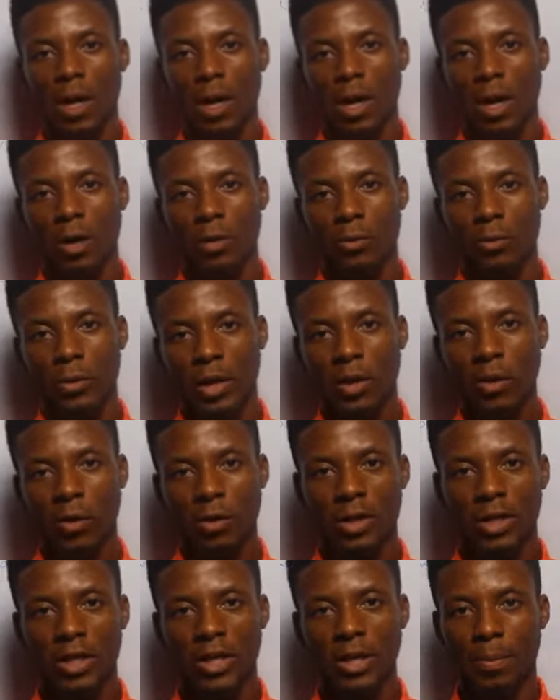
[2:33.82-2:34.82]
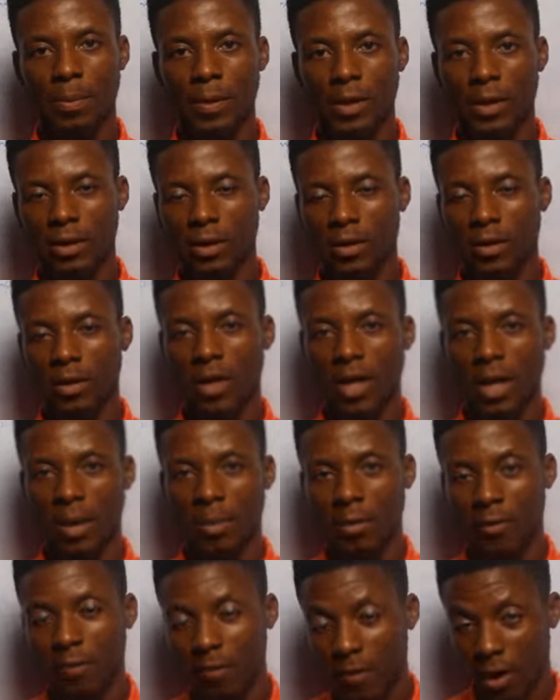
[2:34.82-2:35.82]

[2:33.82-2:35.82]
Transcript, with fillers: uh, record keeping can be